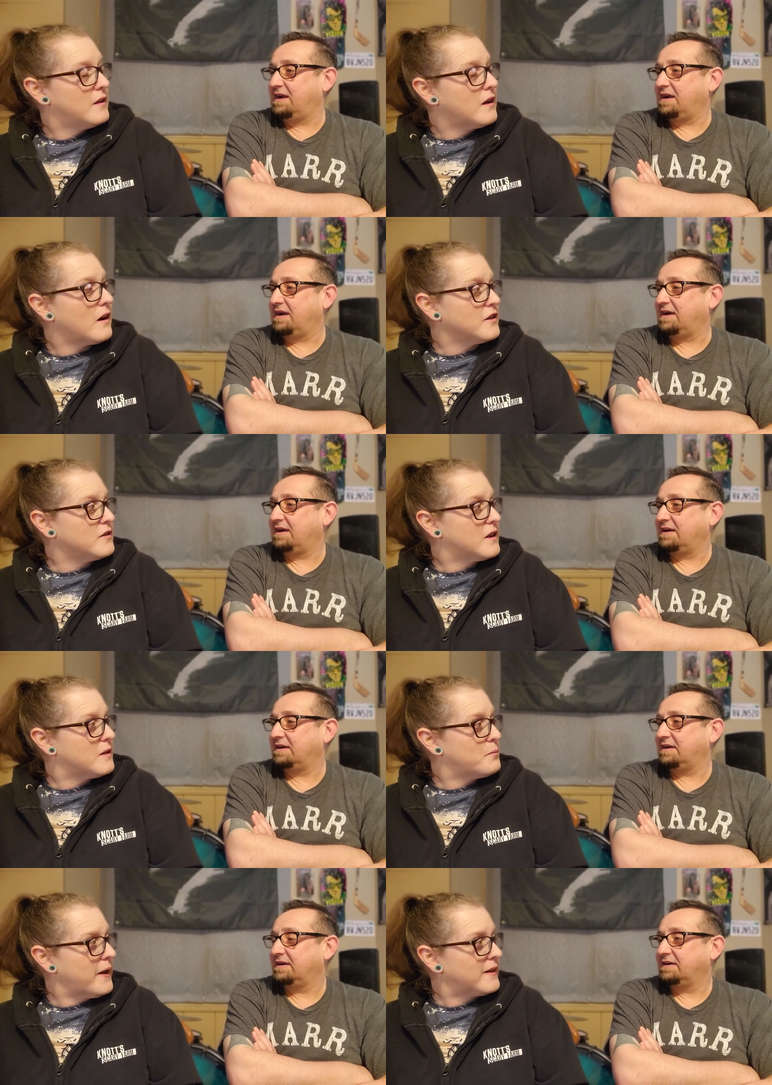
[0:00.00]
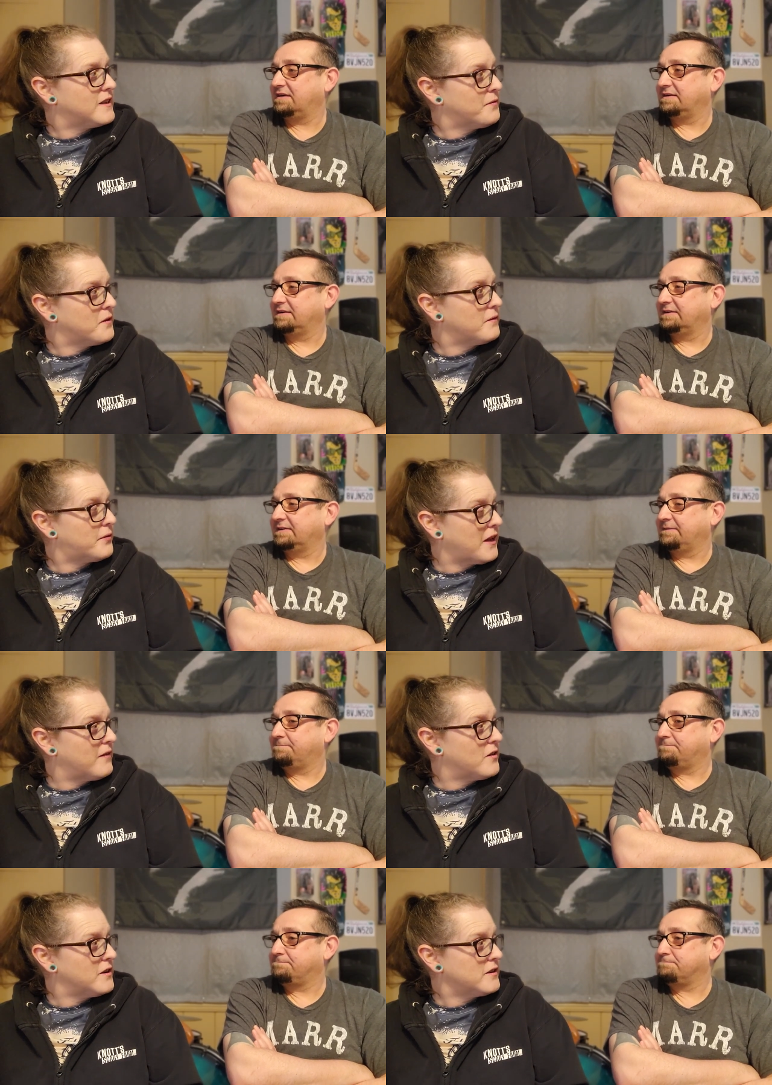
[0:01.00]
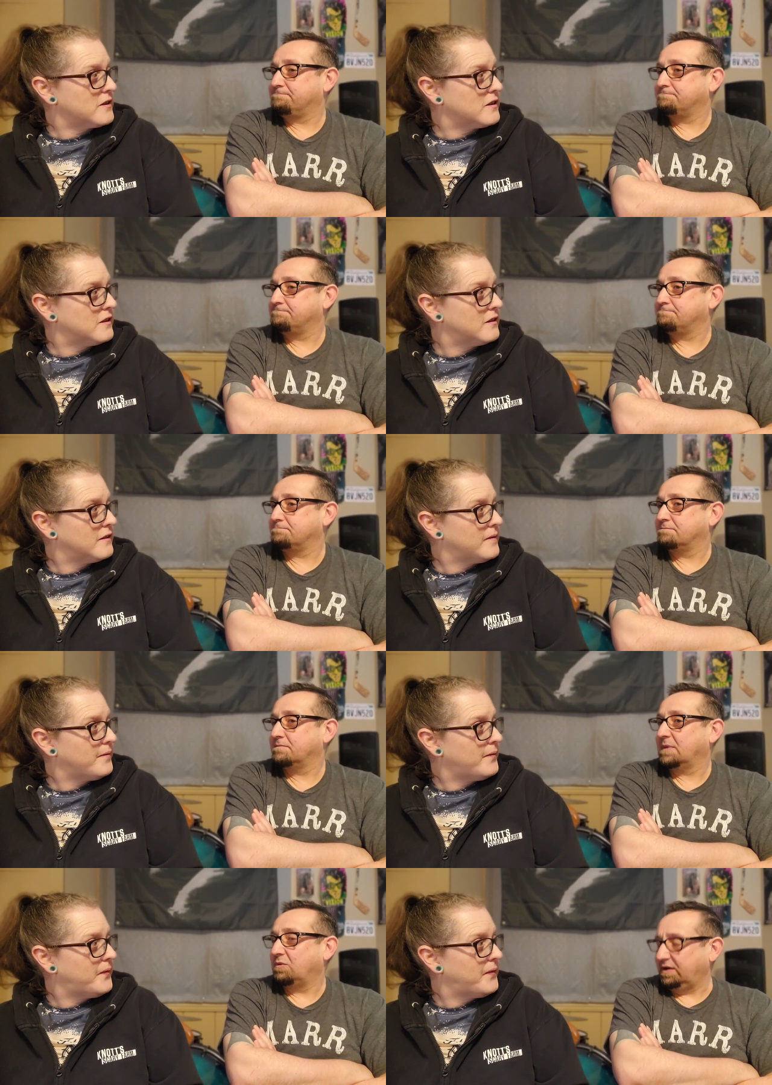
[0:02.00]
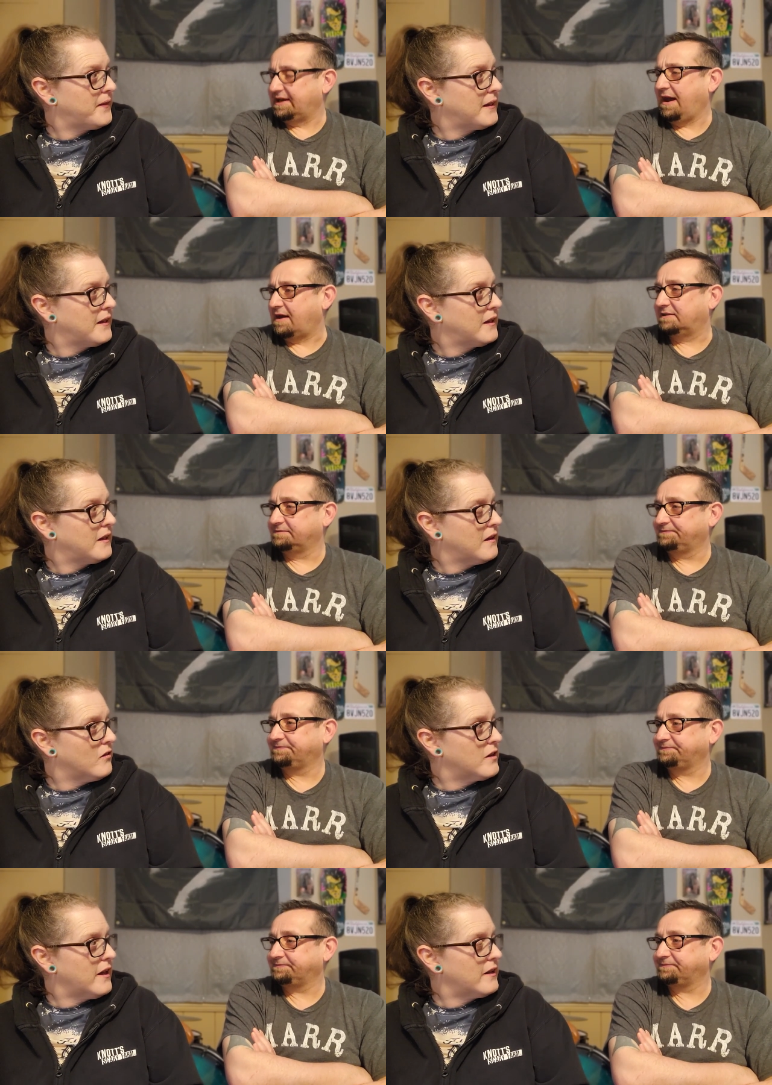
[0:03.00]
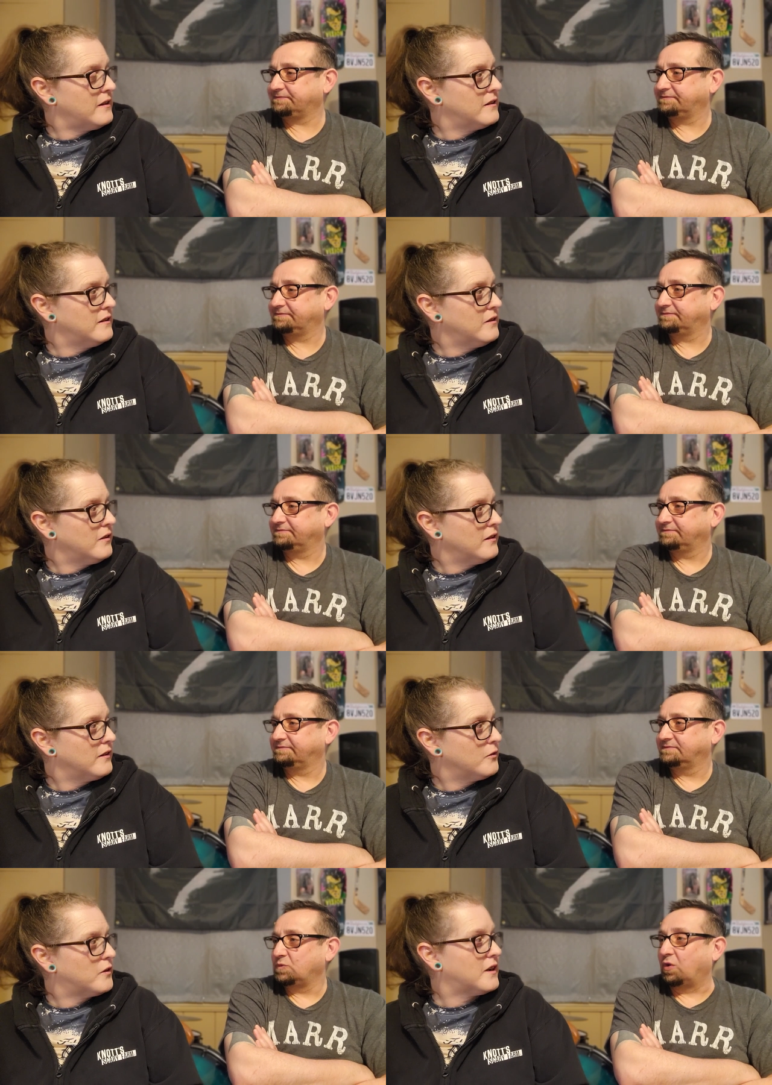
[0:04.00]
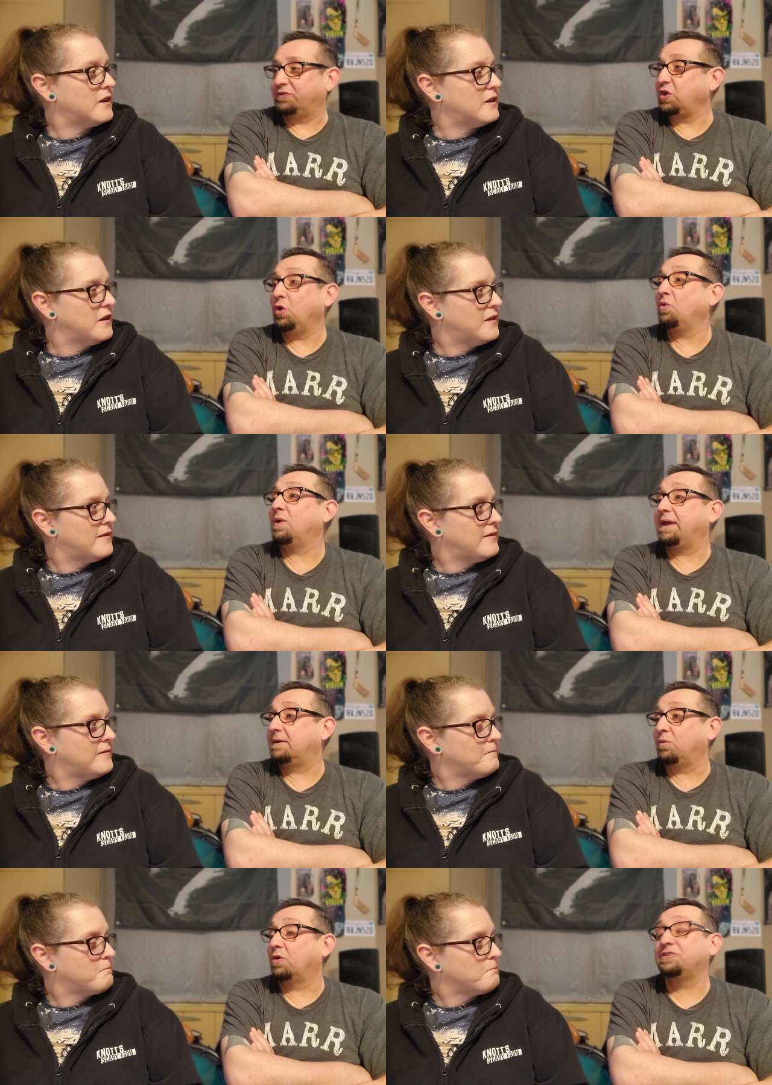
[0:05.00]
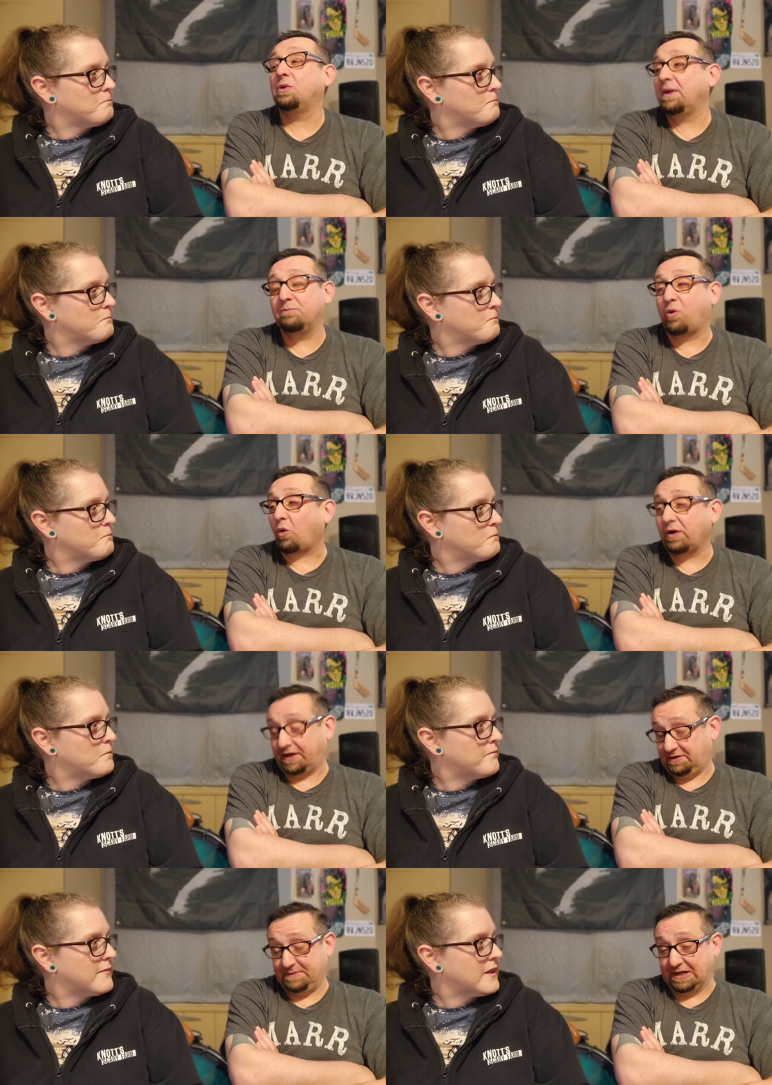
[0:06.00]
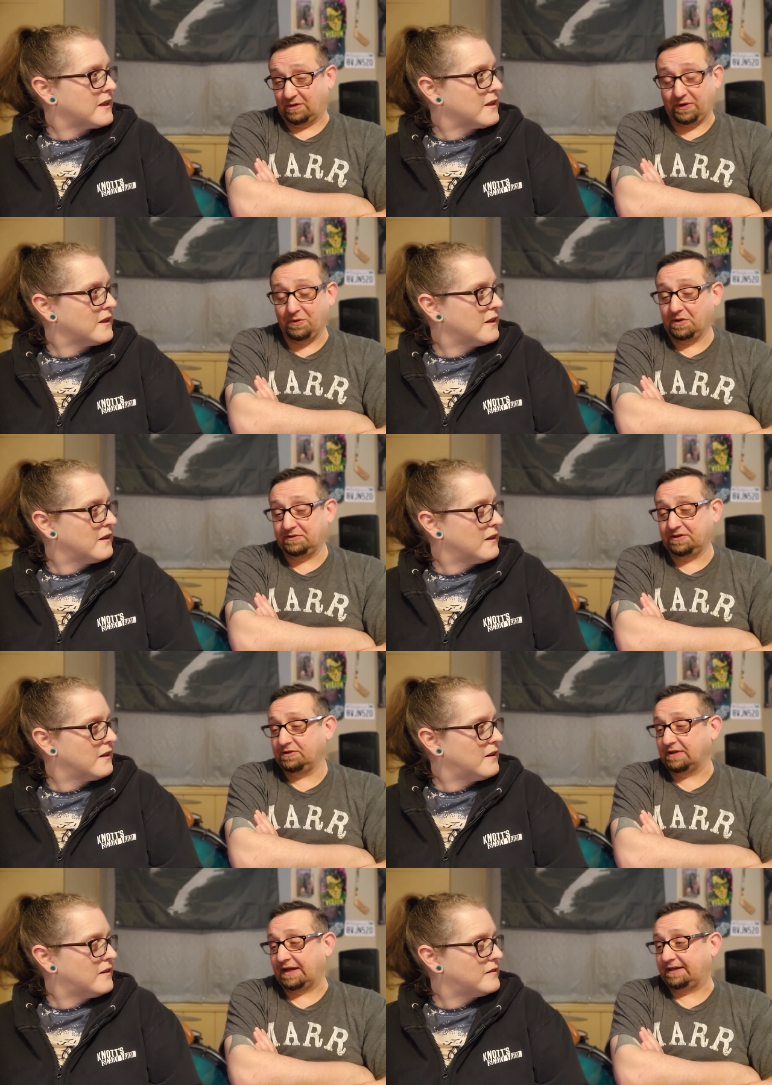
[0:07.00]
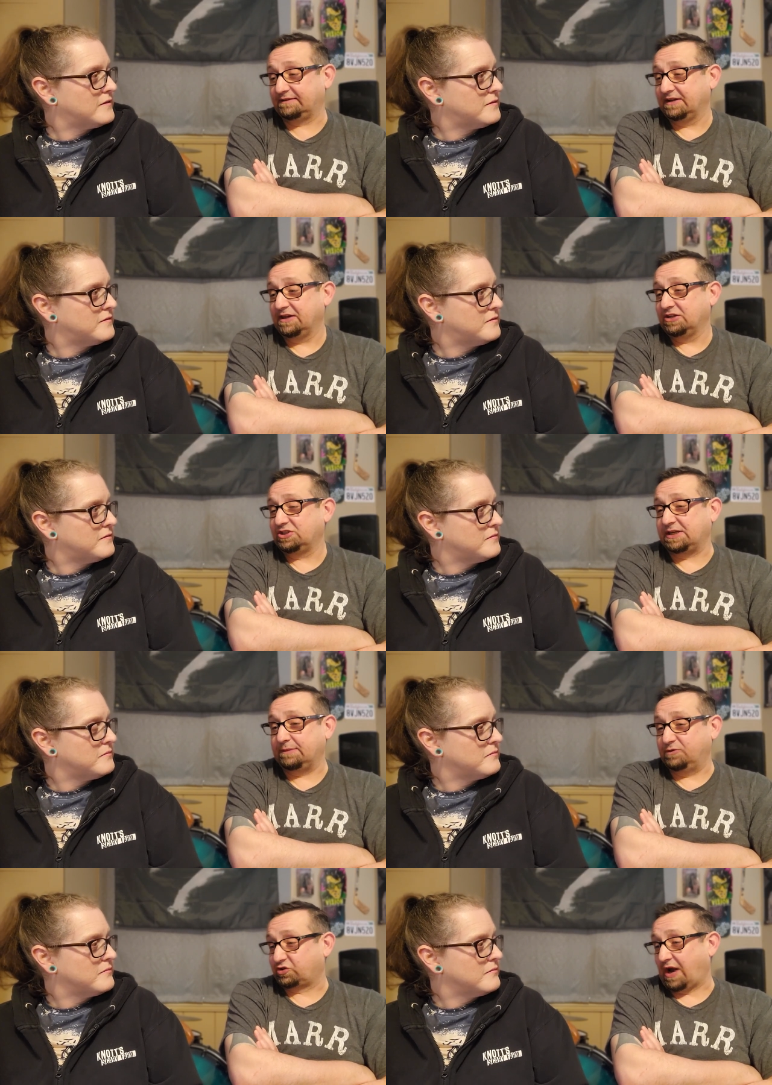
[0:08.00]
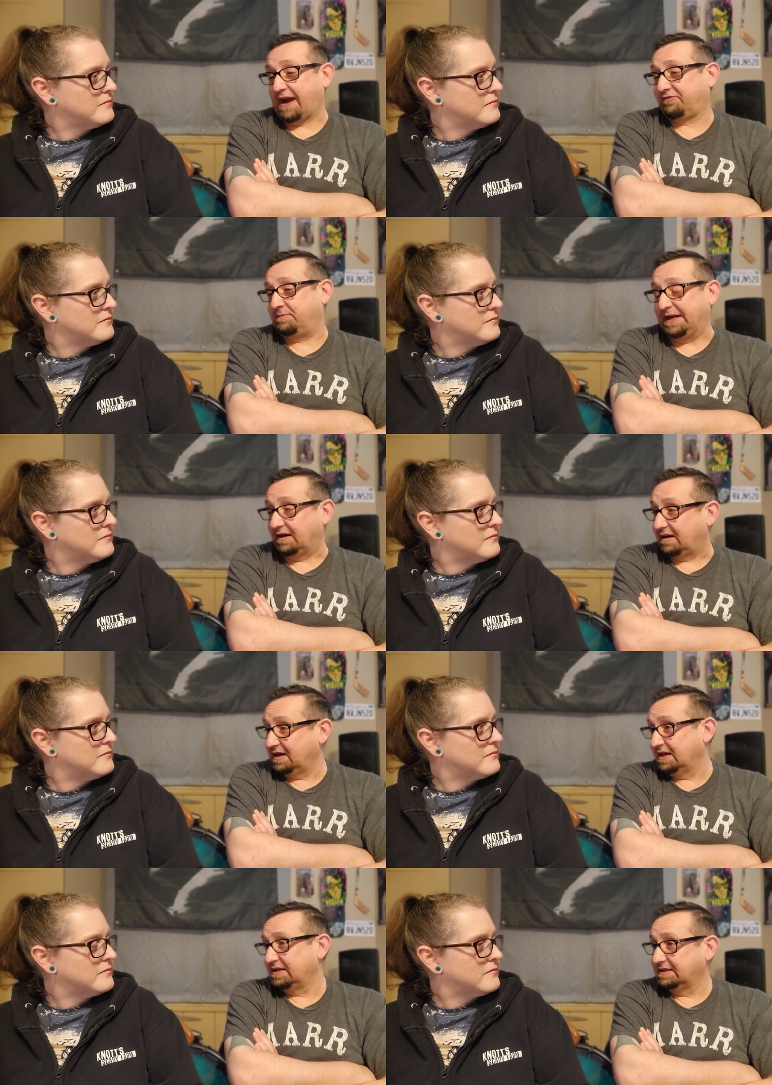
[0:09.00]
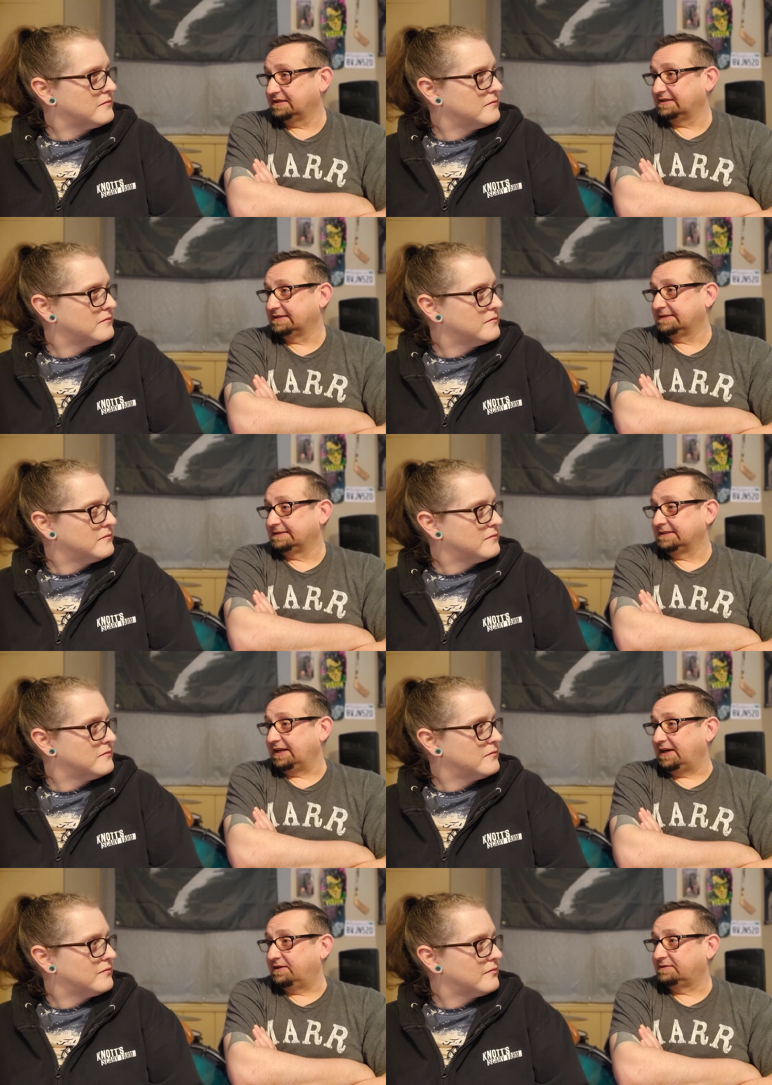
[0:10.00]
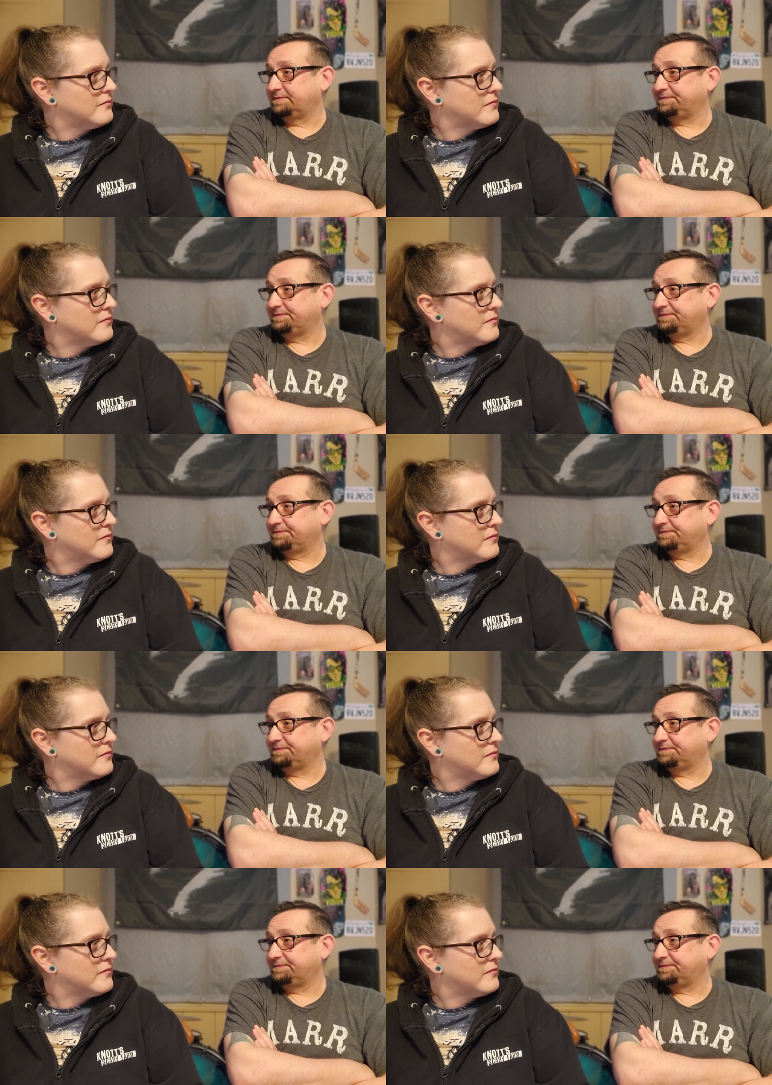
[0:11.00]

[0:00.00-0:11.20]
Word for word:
Speaker 1: Are you gonna pick different flavors? Well, yeah. Okay. we will gonna... do
Speaker 2: eh, we'll do imported beer. We won't do like cheap draft beer. You know.